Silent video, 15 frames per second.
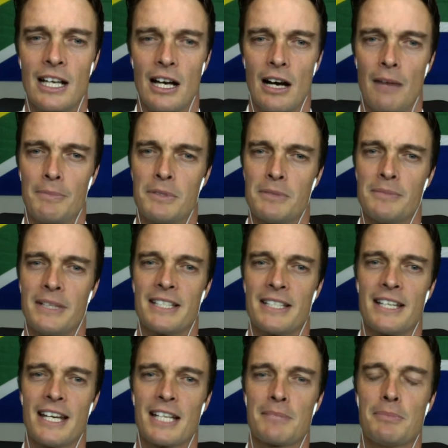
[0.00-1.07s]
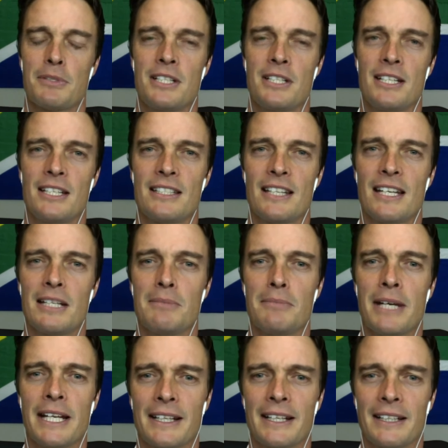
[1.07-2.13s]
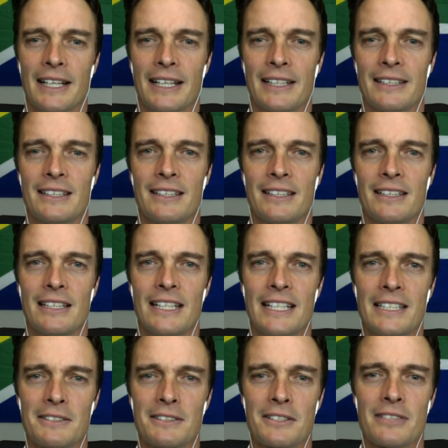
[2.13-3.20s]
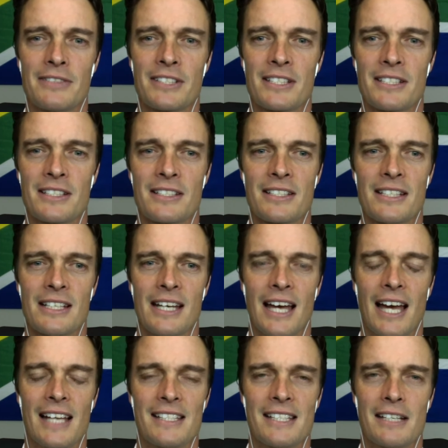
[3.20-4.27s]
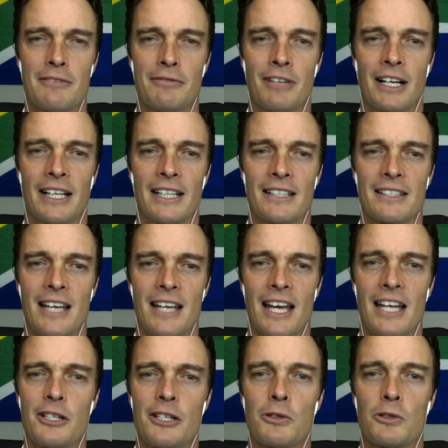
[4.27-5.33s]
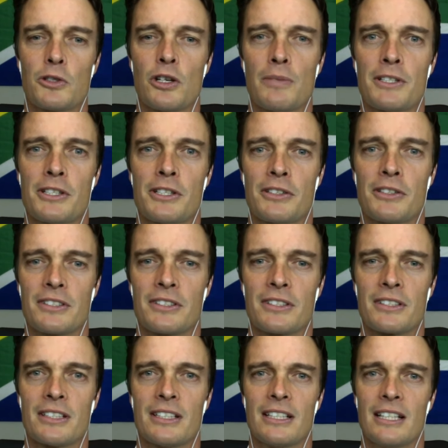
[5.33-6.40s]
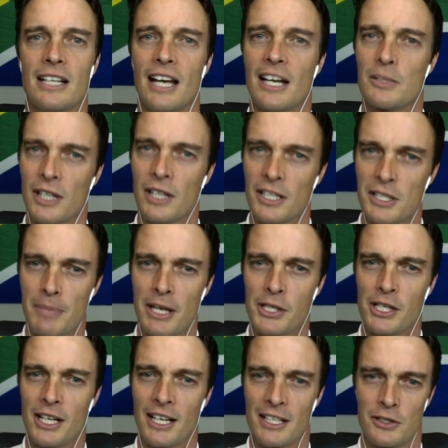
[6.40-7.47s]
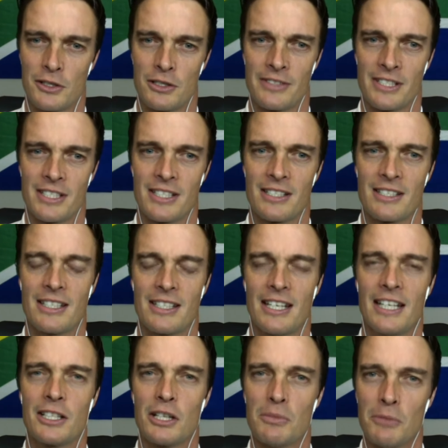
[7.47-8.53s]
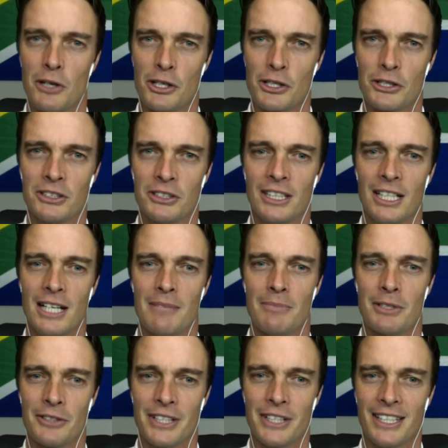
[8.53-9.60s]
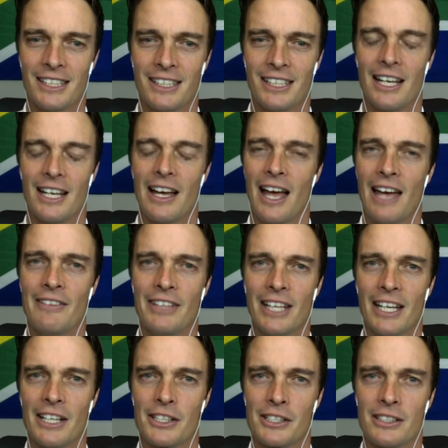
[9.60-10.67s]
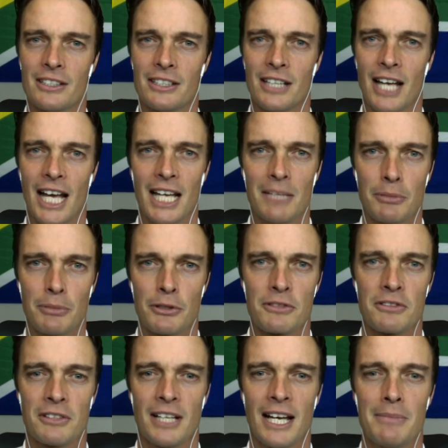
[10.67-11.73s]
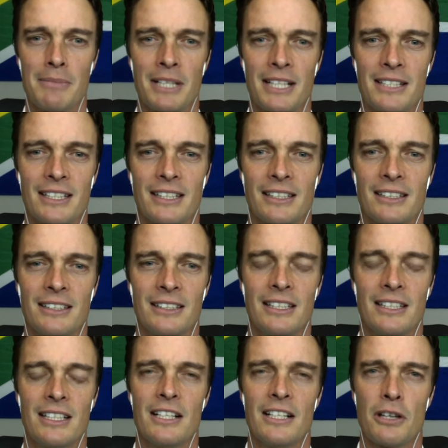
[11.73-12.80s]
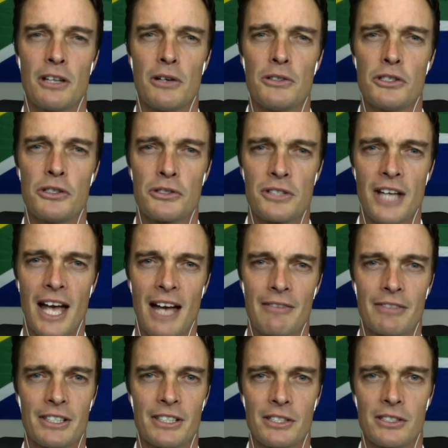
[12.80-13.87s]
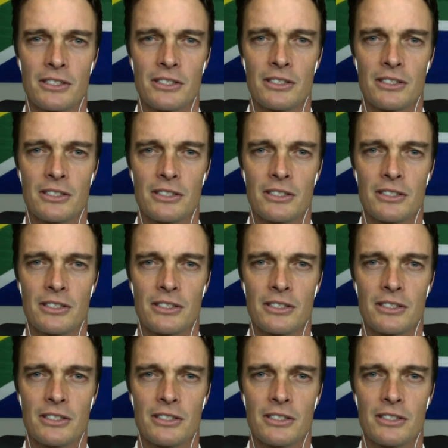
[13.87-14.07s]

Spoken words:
Optimum has expertise in medical aid, legal services, asset finance, and short-term insurance, as well as specialized services in commercial, marine, aviation, and personal liability. Don't choose the average.